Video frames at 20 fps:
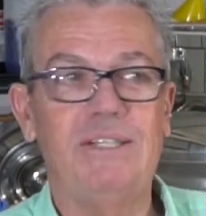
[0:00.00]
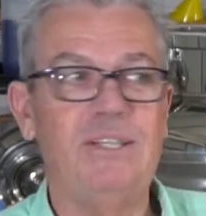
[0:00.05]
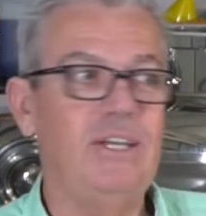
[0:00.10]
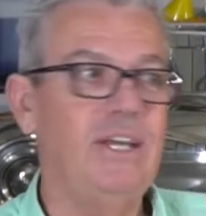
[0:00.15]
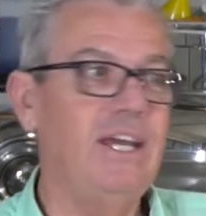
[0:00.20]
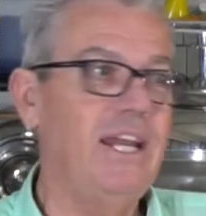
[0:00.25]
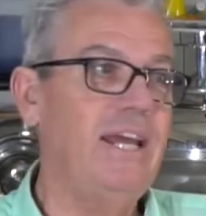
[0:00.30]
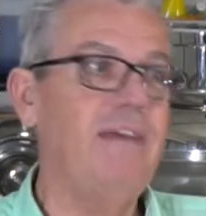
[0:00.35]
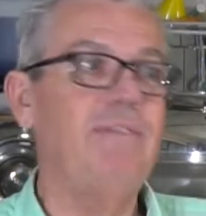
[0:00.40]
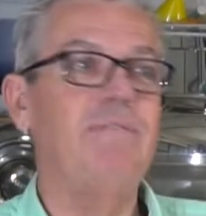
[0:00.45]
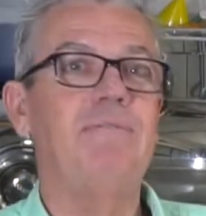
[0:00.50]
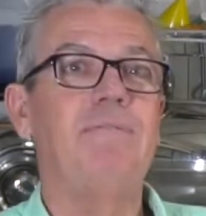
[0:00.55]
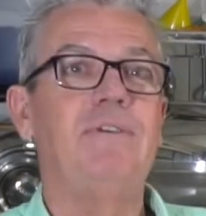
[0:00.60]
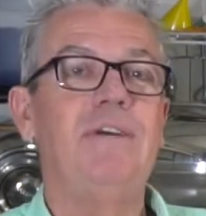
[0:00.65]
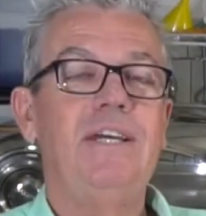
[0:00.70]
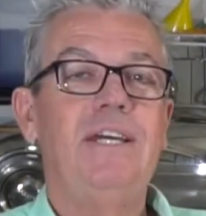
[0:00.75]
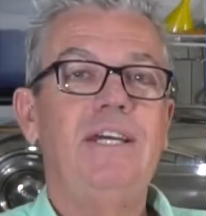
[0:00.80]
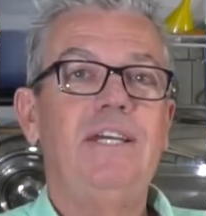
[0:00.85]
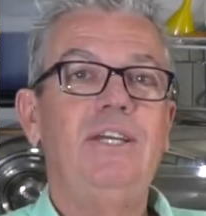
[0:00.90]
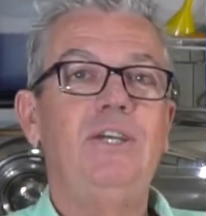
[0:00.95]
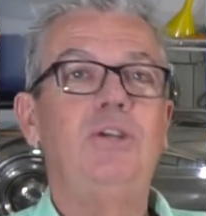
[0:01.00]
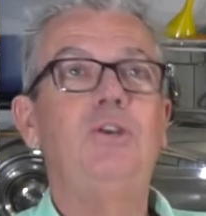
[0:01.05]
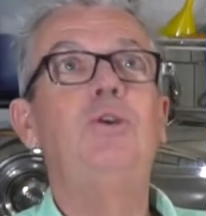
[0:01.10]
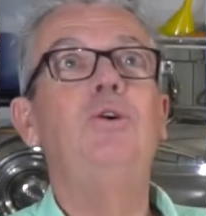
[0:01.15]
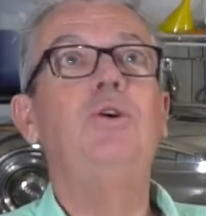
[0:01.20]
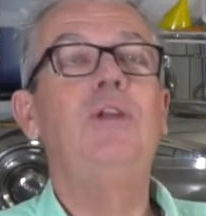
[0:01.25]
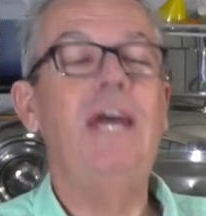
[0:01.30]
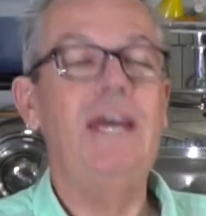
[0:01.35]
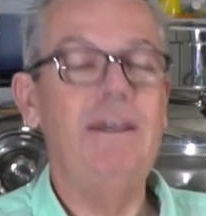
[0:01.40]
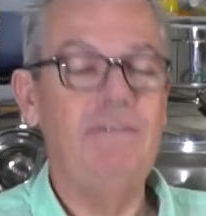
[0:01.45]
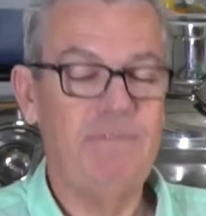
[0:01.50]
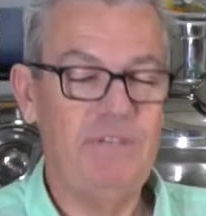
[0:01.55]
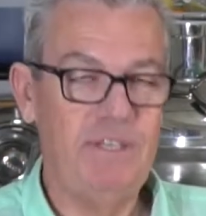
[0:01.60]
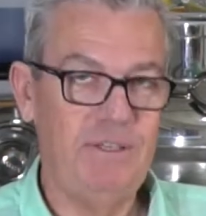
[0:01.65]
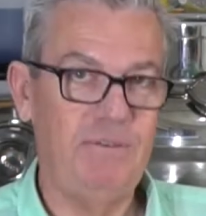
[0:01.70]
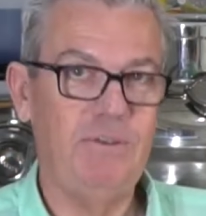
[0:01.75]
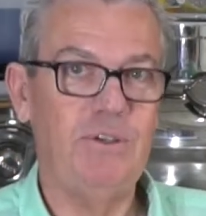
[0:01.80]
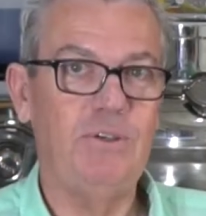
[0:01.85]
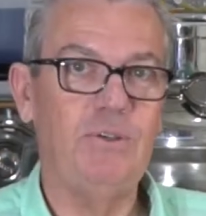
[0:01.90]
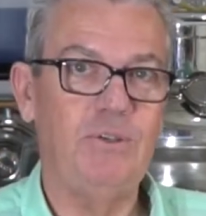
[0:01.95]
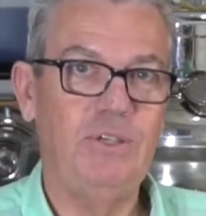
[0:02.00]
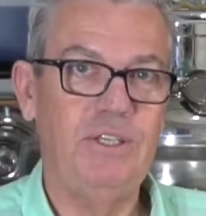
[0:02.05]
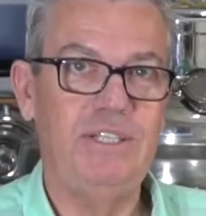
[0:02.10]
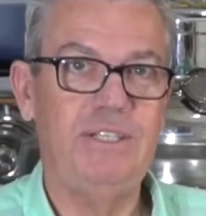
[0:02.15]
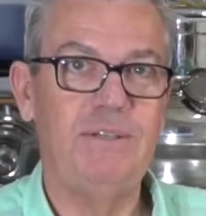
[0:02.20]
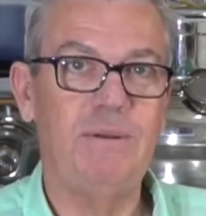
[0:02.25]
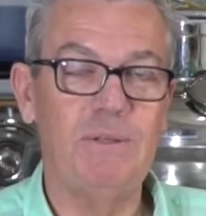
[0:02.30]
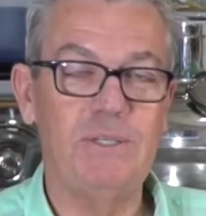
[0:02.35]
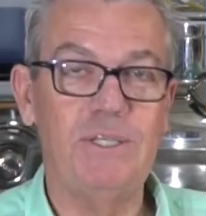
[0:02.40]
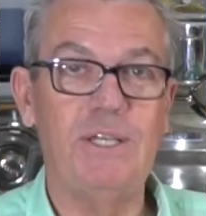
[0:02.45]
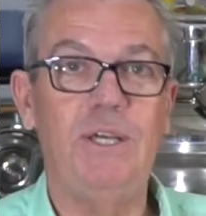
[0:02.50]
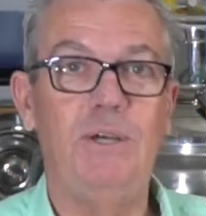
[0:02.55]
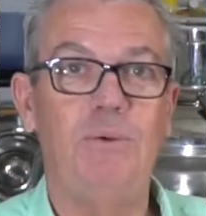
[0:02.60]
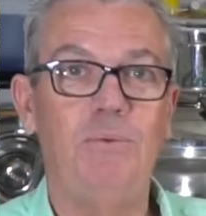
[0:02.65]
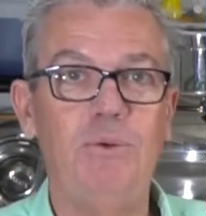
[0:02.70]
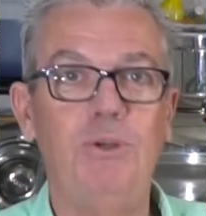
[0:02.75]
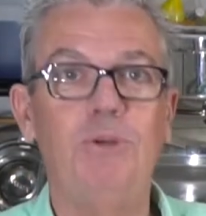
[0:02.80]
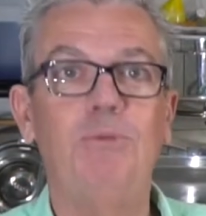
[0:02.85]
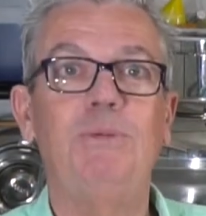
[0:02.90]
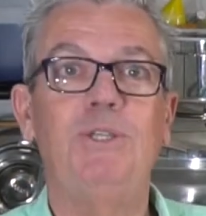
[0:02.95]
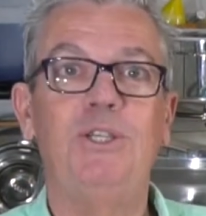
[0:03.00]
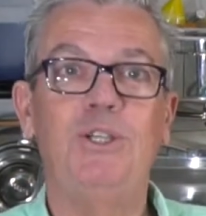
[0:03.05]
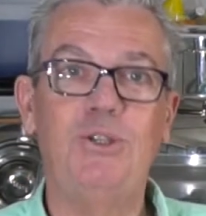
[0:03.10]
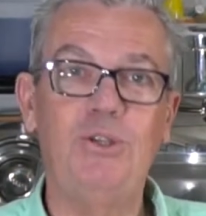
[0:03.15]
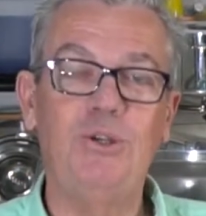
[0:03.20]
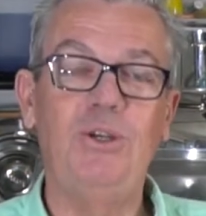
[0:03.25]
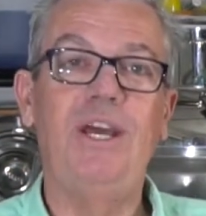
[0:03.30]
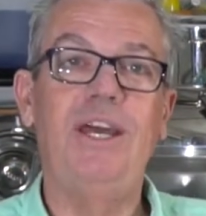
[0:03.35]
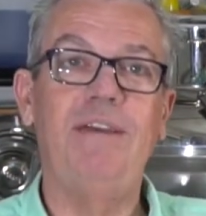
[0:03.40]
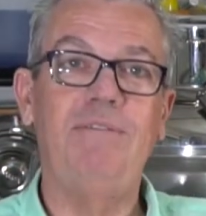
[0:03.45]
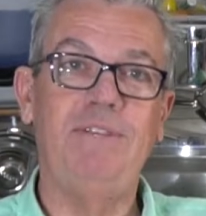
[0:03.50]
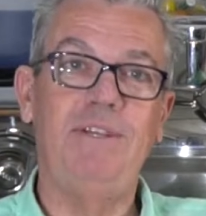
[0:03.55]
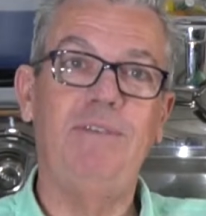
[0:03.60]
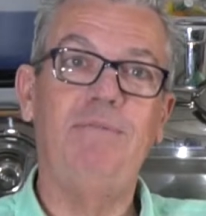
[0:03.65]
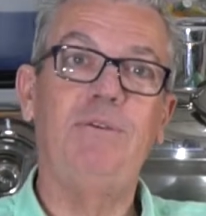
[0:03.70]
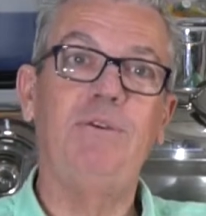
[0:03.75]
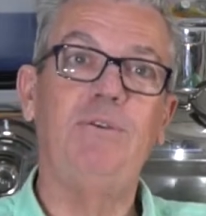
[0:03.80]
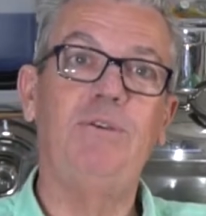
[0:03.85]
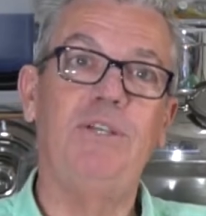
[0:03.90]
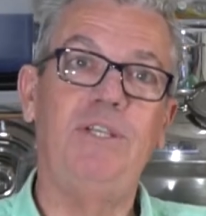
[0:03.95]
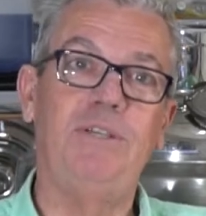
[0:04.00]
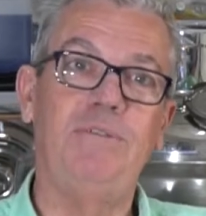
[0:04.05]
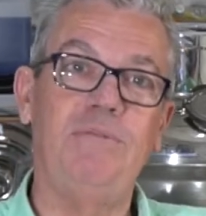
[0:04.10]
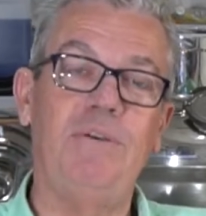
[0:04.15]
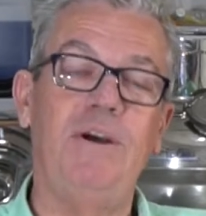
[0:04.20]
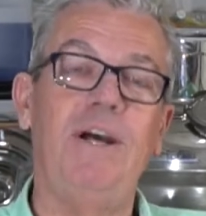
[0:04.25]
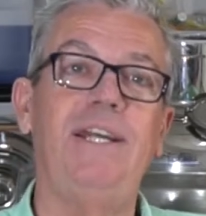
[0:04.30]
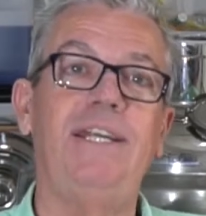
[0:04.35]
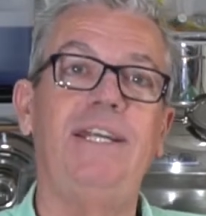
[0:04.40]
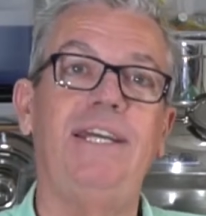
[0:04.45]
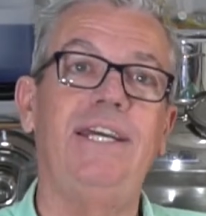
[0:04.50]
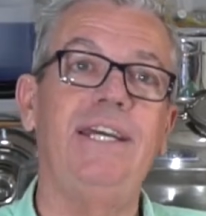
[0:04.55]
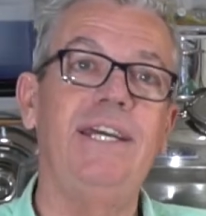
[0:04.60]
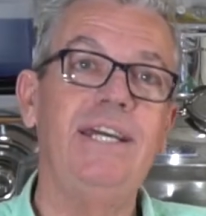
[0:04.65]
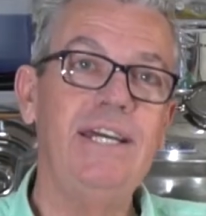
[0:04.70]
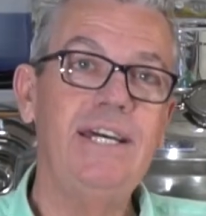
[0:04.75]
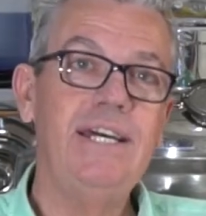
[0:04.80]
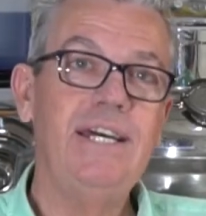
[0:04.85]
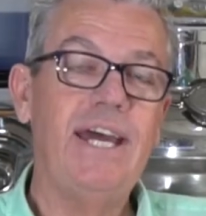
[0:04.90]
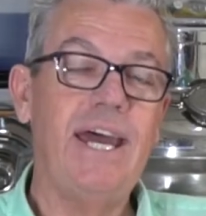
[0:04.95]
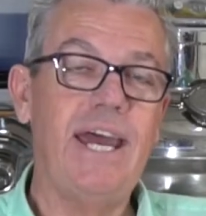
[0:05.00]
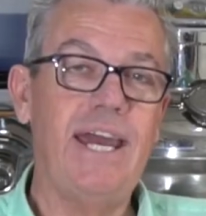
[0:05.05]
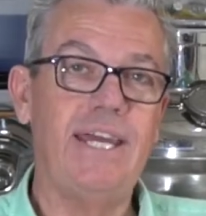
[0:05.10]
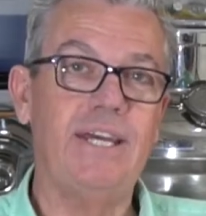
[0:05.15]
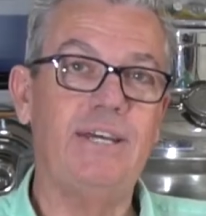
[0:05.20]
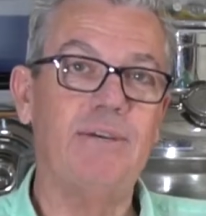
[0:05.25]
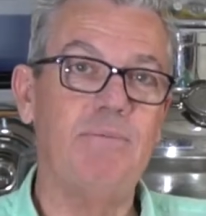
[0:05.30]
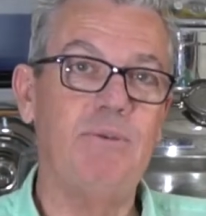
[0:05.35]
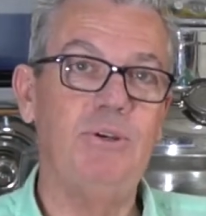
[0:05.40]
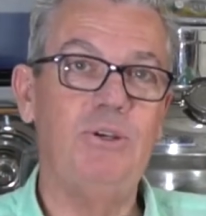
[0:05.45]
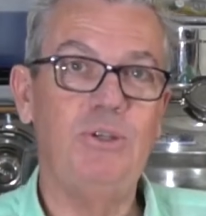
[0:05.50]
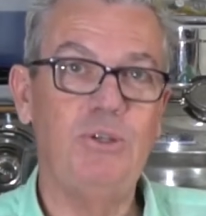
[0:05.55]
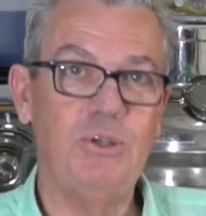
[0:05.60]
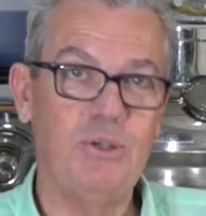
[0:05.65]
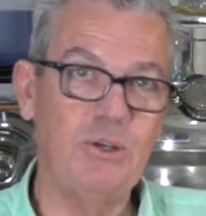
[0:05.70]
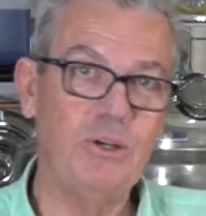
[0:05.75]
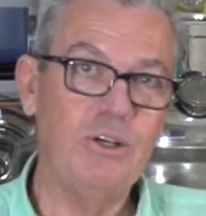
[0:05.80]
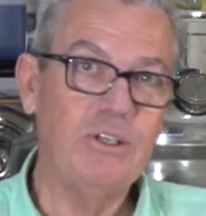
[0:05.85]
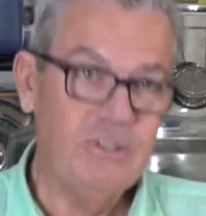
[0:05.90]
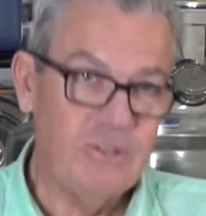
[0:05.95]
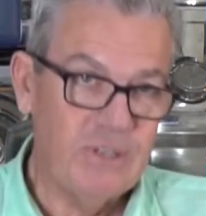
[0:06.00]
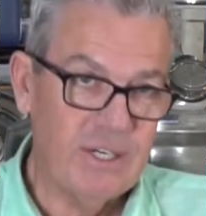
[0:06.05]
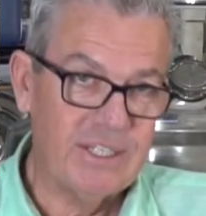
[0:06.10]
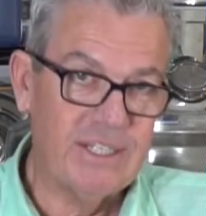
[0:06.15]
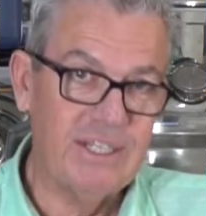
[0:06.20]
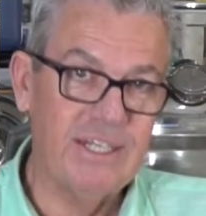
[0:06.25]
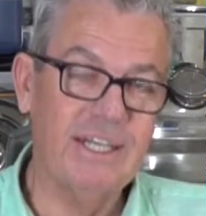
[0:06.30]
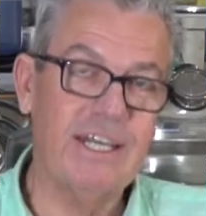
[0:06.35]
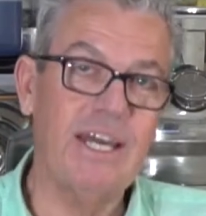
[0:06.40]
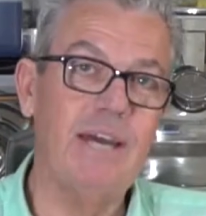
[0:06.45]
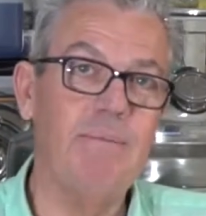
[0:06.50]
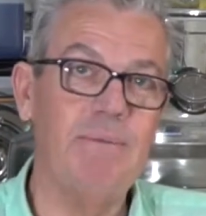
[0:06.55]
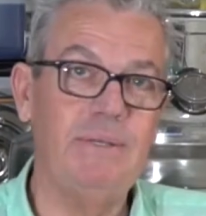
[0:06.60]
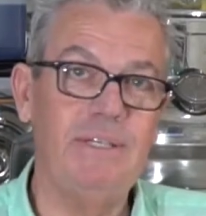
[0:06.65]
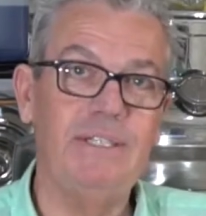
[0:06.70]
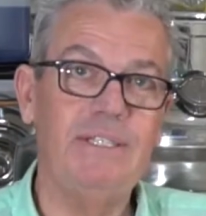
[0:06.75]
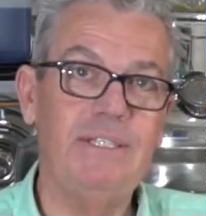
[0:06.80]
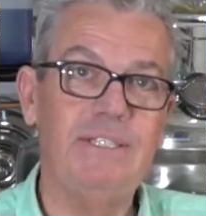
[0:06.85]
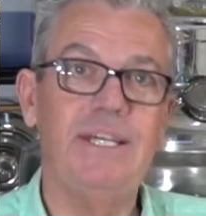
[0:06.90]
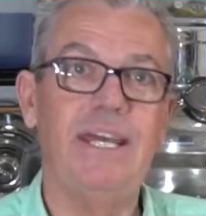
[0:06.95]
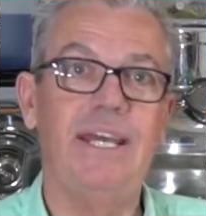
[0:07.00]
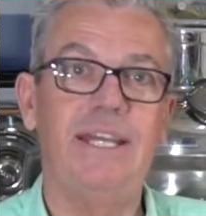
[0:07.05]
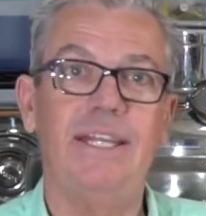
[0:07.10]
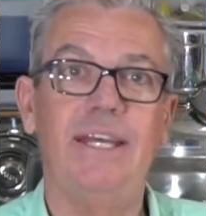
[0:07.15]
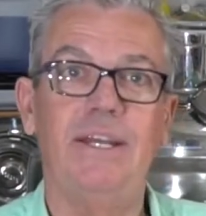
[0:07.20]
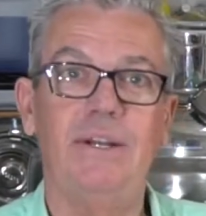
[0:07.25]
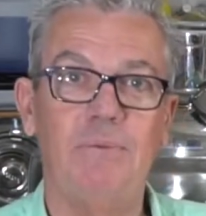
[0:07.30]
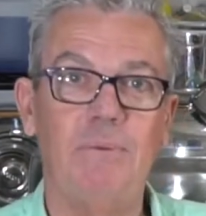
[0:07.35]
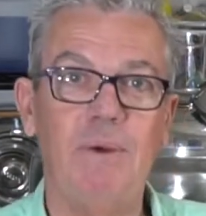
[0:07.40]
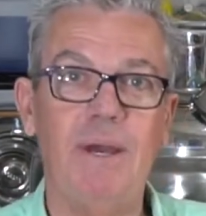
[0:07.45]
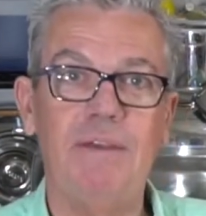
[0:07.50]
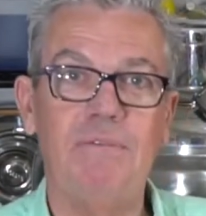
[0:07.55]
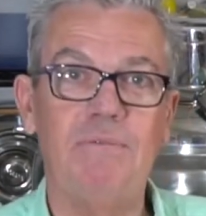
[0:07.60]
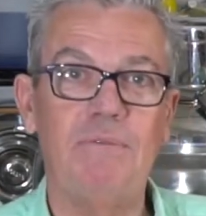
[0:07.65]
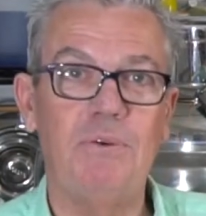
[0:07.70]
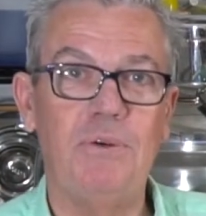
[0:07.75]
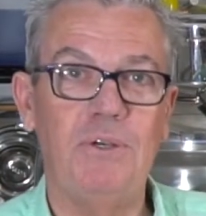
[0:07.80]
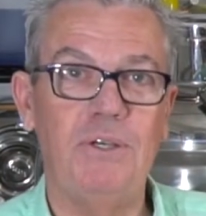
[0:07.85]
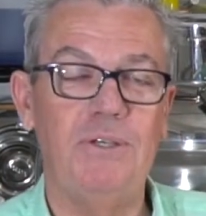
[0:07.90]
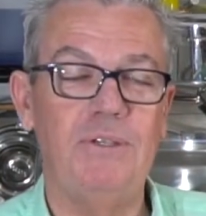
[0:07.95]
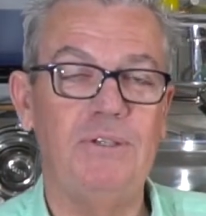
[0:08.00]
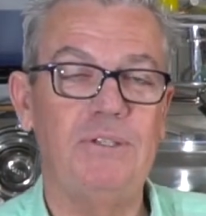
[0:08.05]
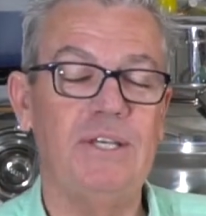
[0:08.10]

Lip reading: So you could have difficulties, I'm not saying you will, but you could have difficulties finding a commercial contractor to come and take that away for you.